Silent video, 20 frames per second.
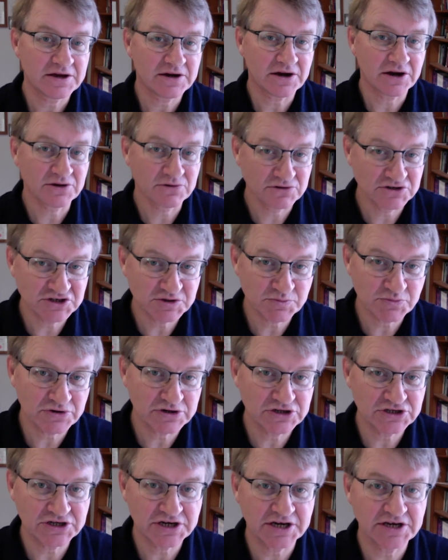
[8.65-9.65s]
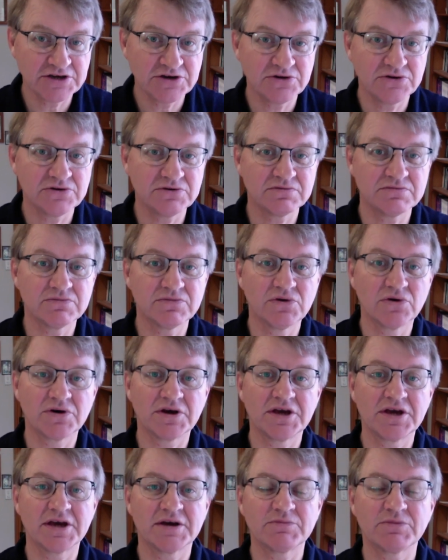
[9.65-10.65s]
I always appreciate you
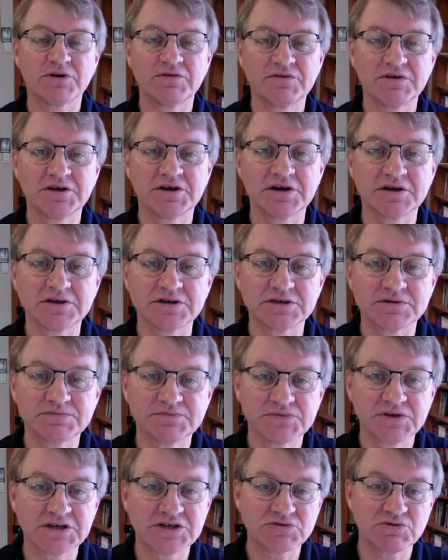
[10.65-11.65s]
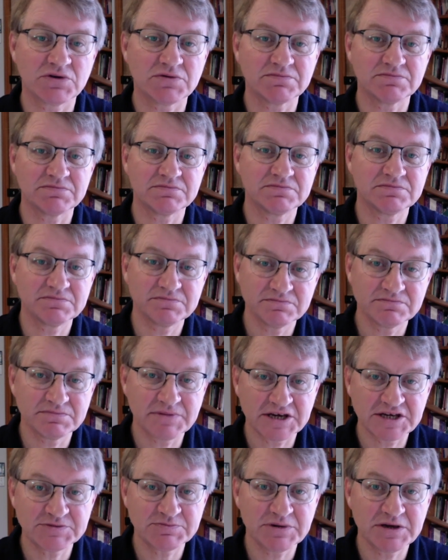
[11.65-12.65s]
looking at my videos. It's what
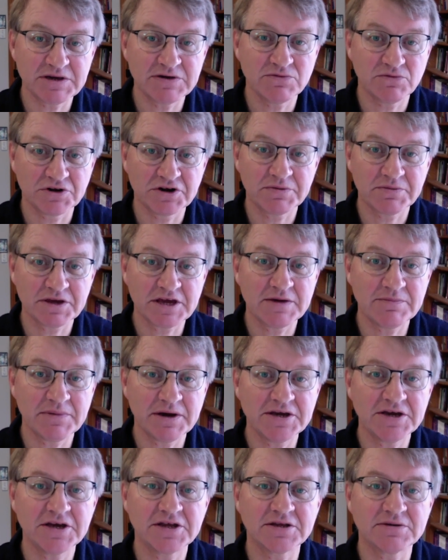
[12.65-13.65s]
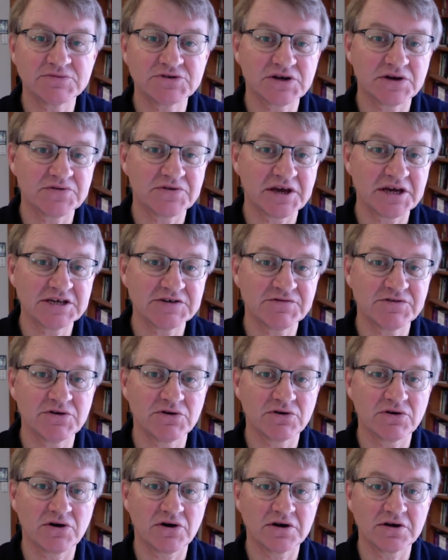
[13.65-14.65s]
makes me want to keep making them. So thanks for your
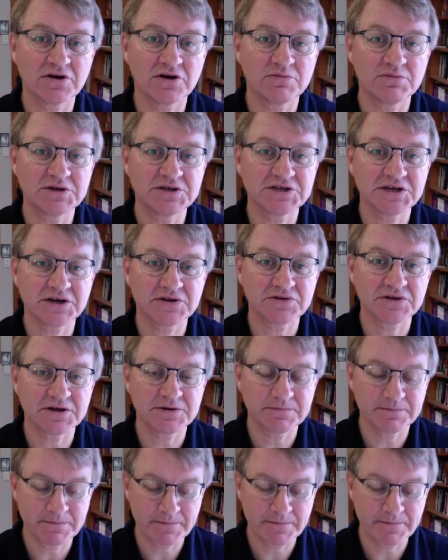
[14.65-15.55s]
kind comments out there.